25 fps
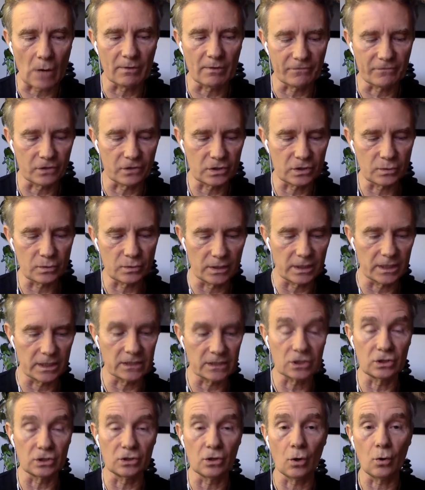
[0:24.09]
But first, we want to
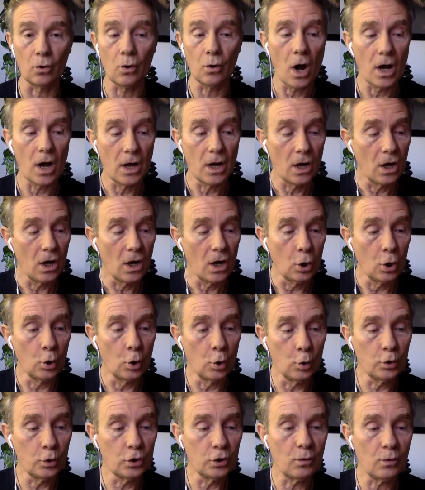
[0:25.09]
get to know
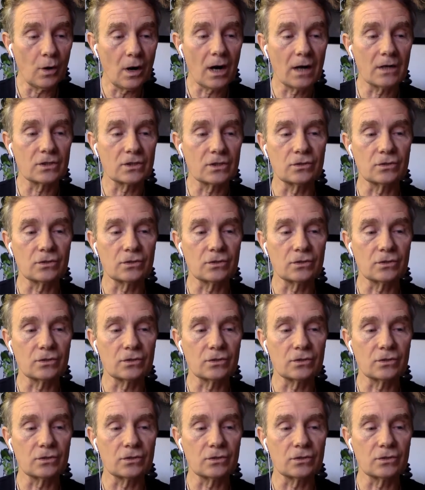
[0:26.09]
who you are.